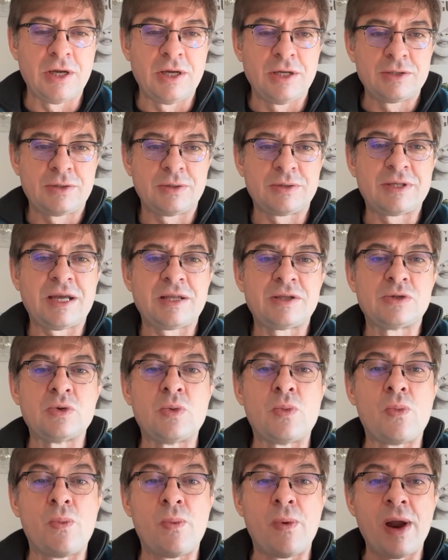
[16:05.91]
so that the
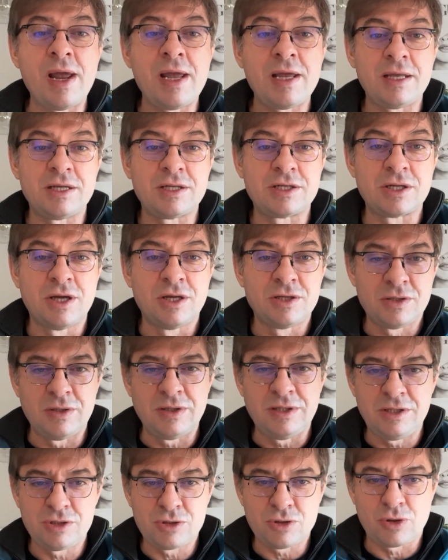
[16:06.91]
range, the
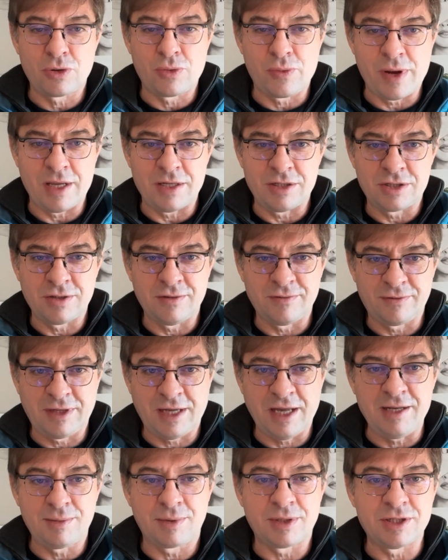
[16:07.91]
initial range of
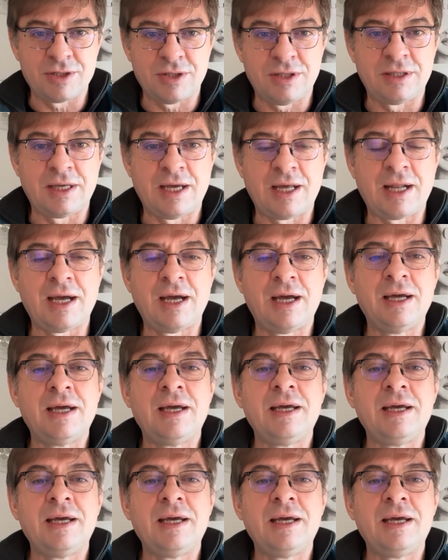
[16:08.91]
calibration data